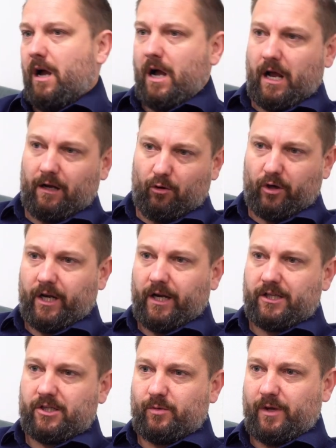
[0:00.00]
and looking
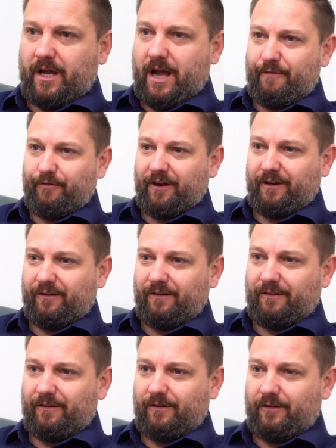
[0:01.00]
into it, having
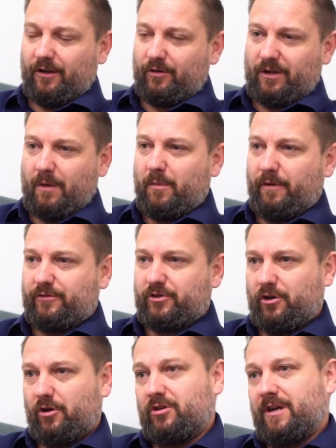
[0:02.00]
done my
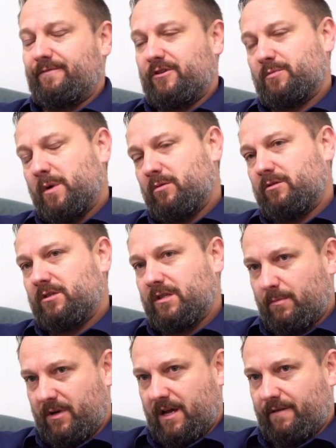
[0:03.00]
research, having spoke to
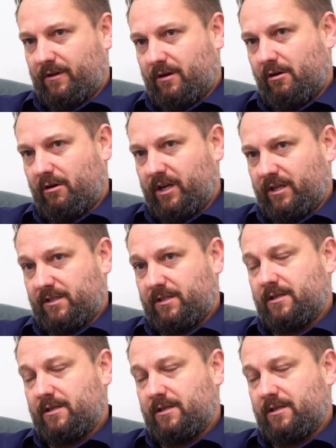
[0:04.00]
some of the other guys,